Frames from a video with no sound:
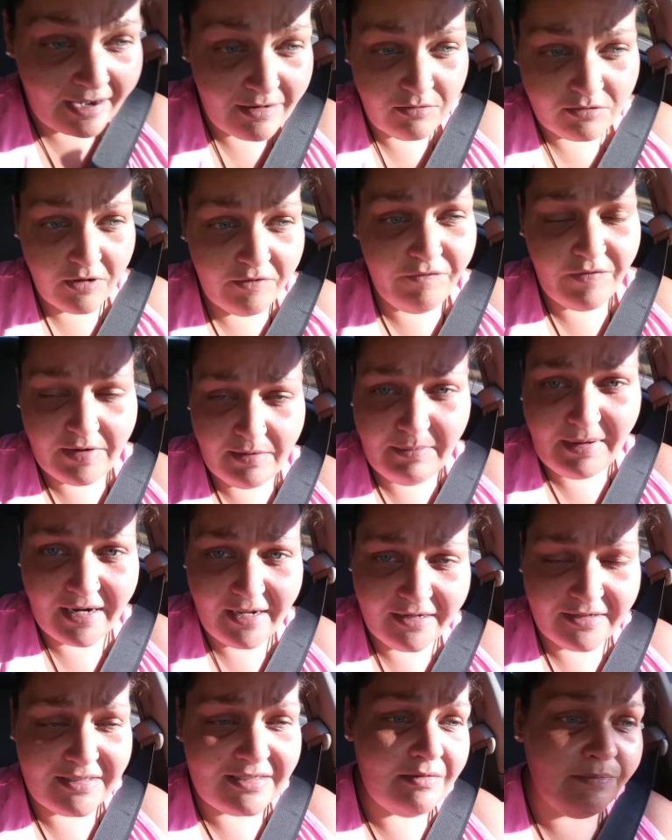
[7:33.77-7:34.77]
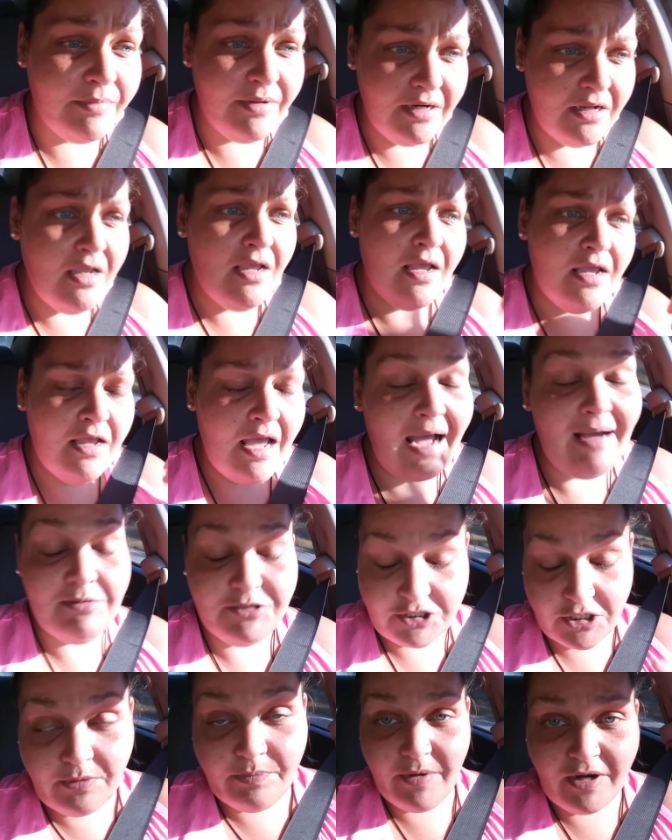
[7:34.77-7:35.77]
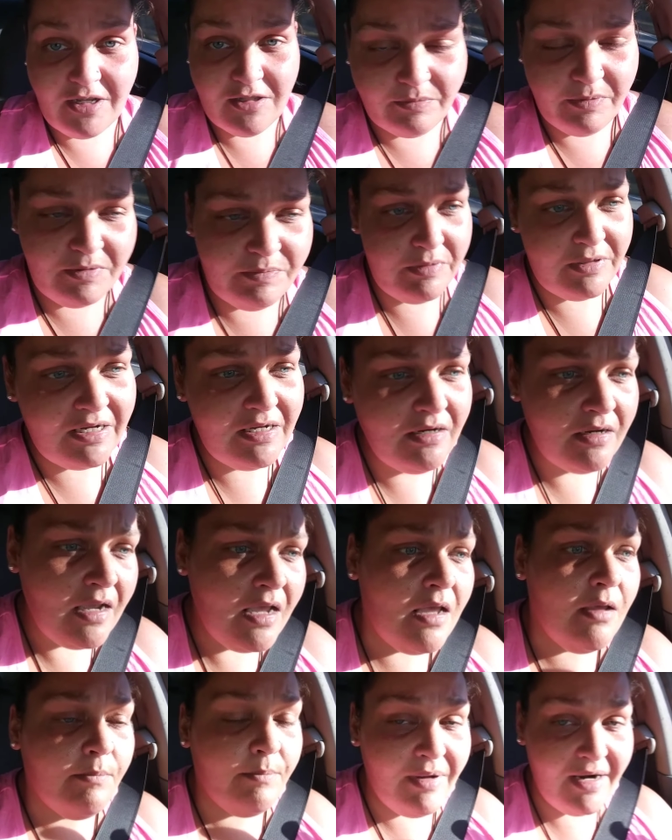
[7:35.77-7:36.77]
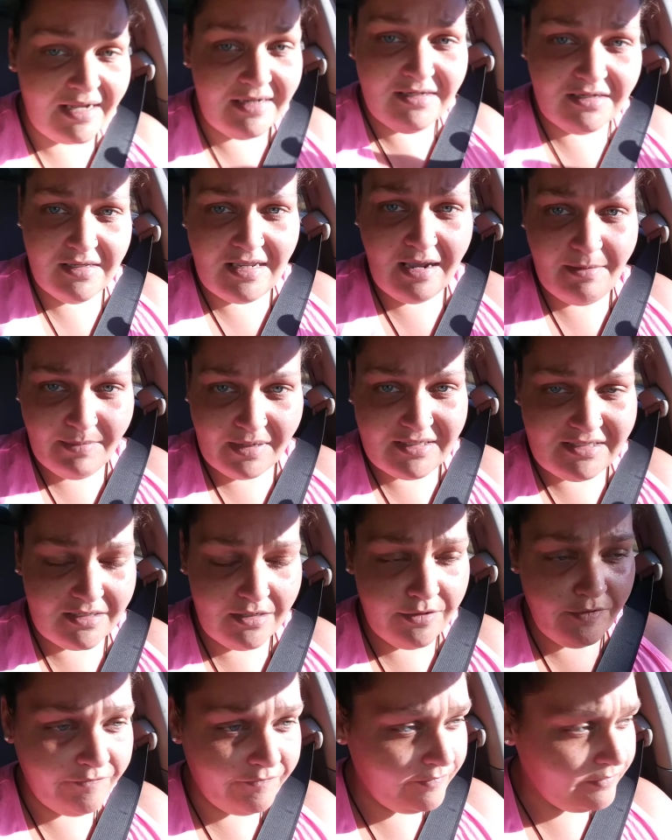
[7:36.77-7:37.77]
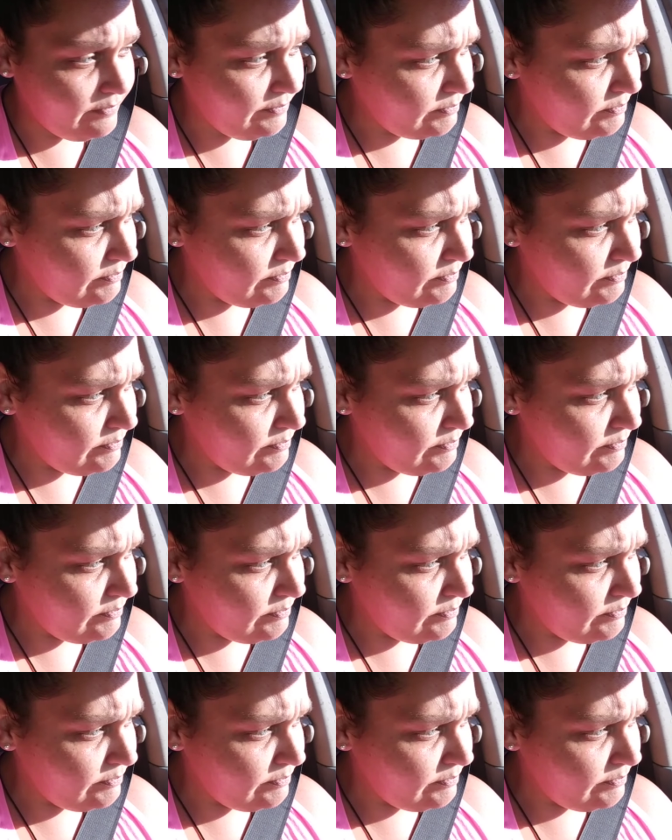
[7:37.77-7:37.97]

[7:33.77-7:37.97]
I don't know if anybody else did, but I'm sure other people did. But I did that myself.